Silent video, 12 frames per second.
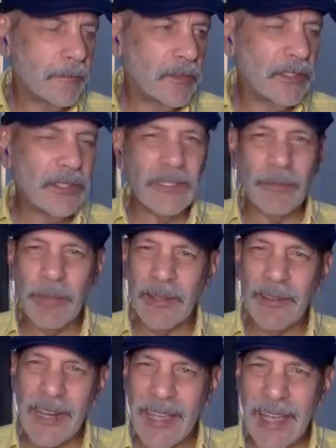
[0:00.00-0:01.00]

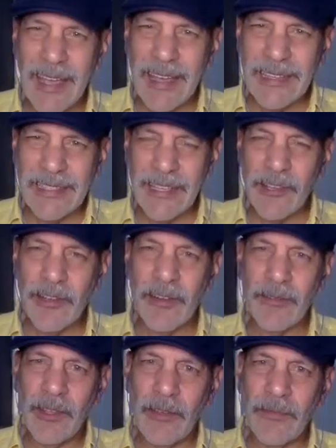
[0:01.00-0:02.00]
stability, I guess, that
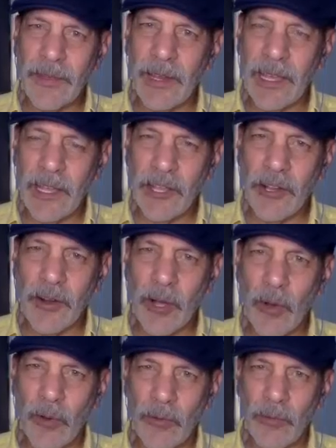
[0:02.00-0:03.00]
you're feeling in your
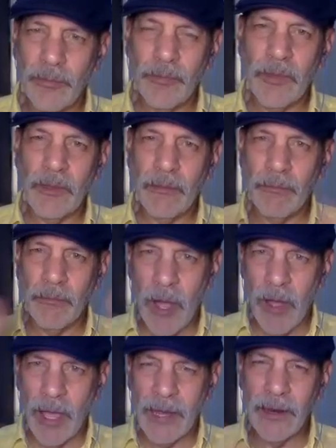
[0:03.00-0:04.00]
own
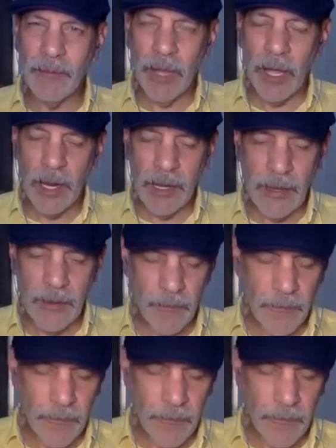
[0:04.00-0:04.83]
mind and body.